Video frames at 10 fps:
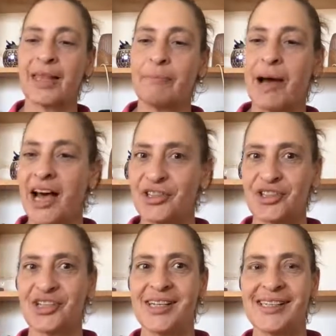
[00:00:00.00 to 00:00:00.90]

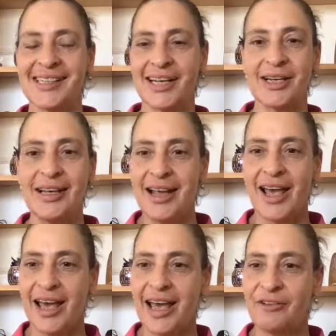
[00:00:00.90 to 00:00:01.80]
pastures and
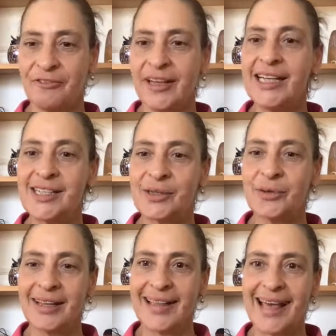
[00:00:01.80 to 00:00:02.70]
feeds and
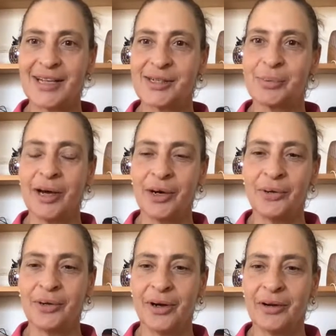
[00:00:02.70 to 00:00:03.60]
all of that as
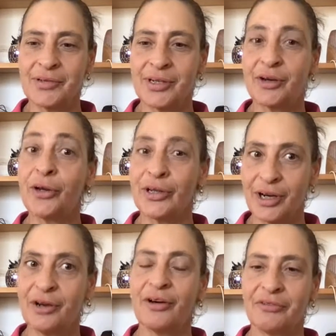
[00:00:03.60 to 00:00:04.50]
well. I've sort of learned a
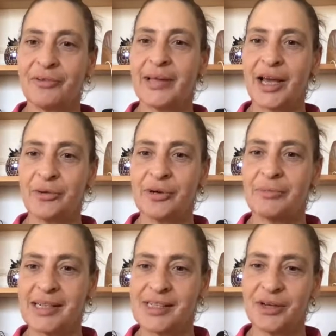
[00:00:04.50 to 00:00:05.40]
lot from that group
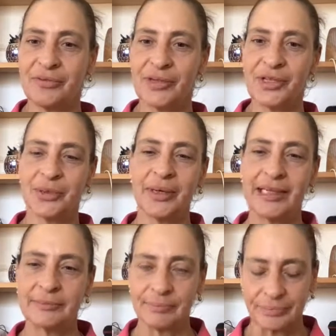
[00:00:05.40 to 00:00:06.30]
myself and
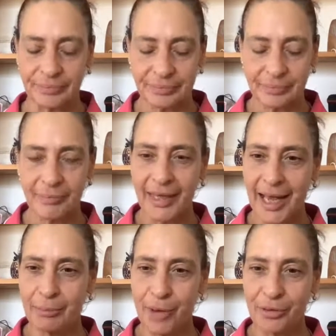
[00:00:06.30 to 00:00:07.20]
doing
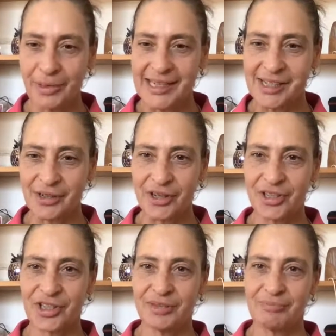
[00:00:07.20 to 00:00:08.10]
my
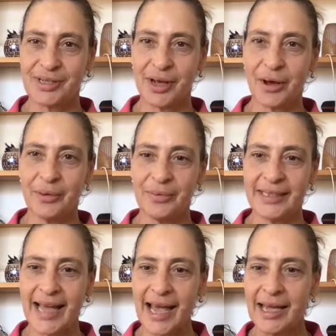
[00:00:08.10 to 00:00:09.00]
research. So
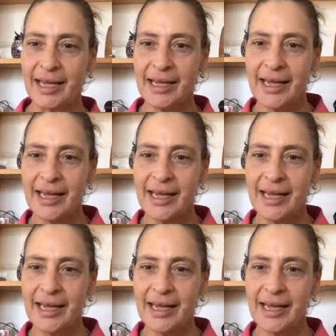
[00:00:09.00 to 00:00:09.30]
yeah.